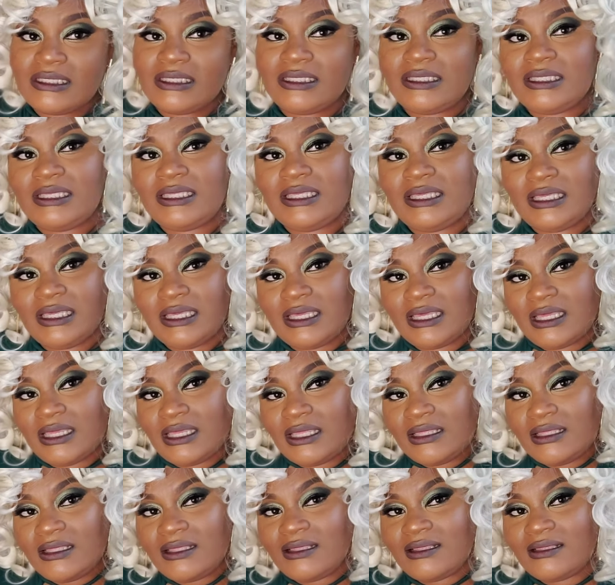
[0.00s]
Yeah.
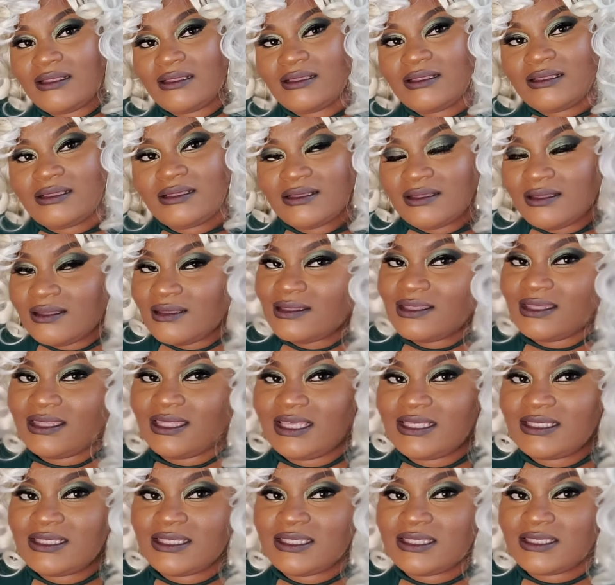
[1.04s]

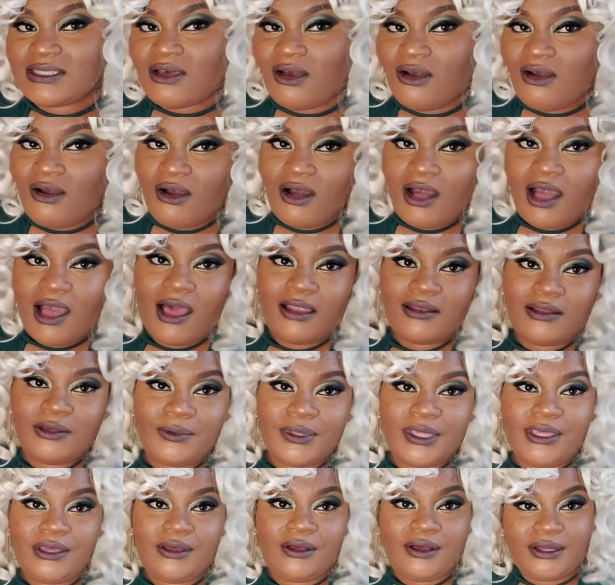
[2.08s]
This is all
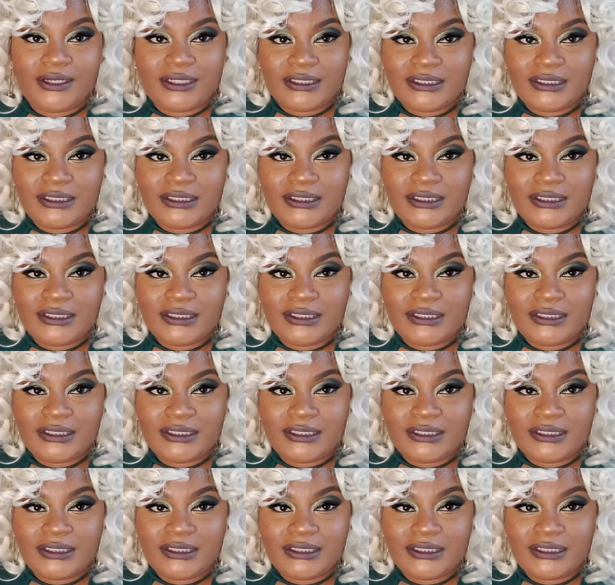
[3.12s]
Halloween all the